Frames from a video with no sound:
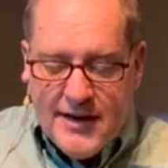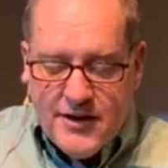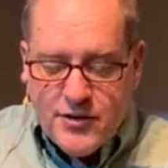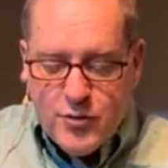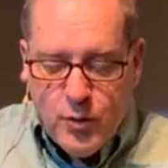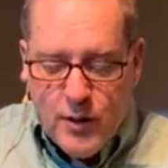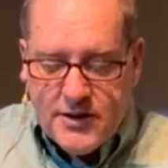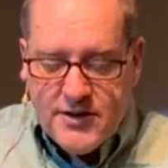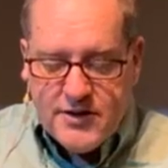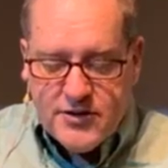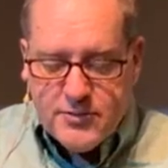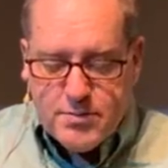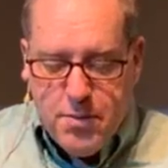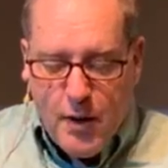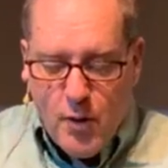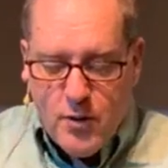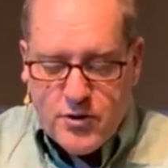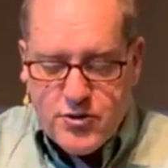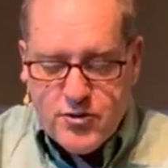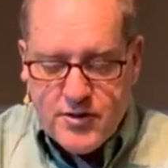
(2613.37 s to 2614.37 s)
that is what this
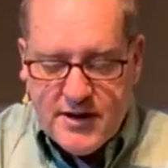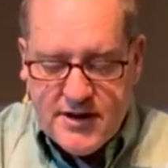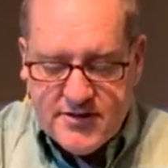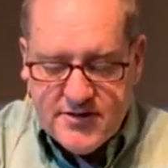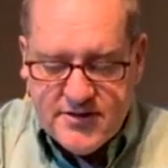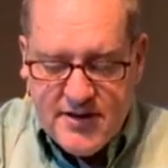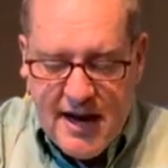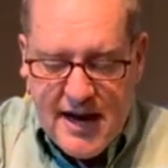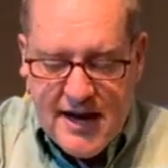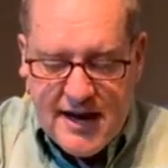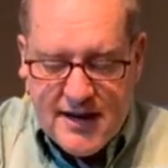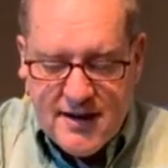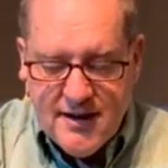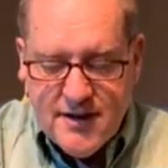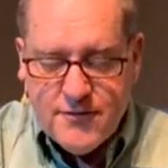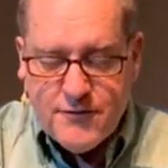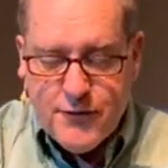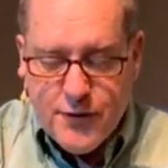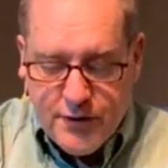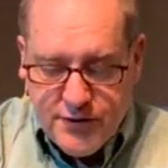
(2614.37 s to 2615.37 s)
poetry is
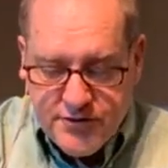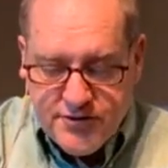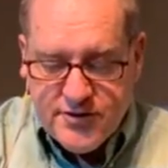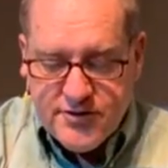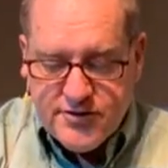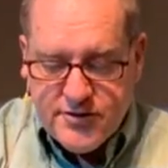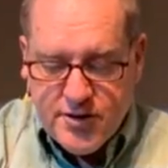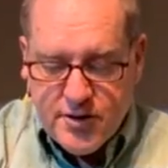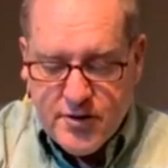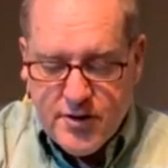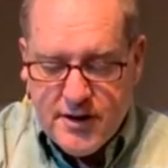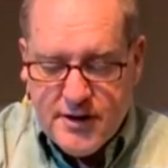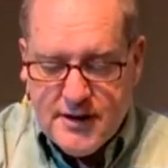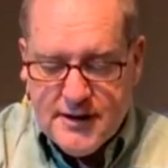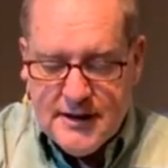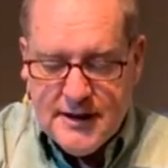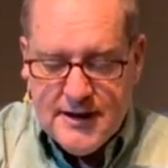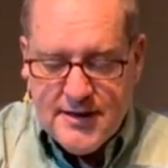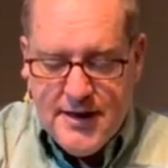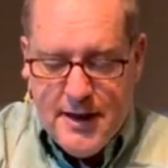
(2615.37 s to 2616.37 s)
saying. First
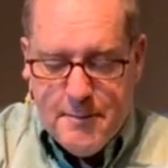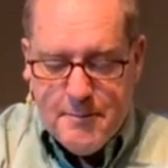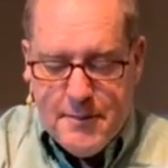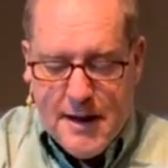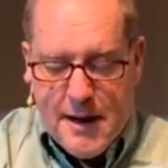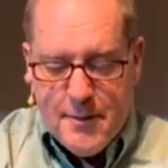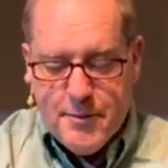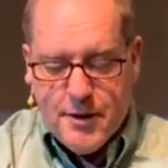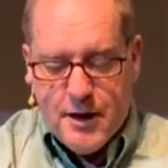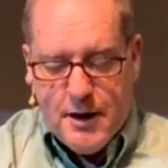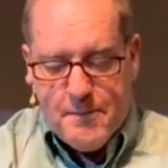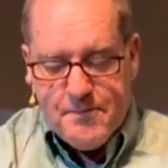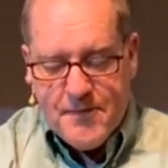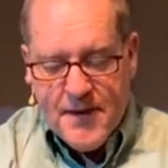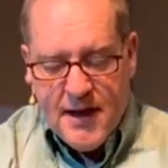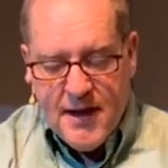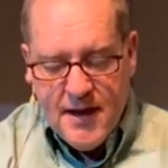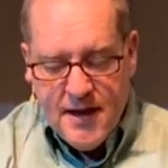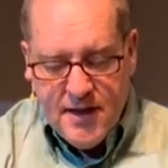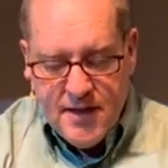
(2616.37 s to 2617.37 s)
Assyria, then Babylon.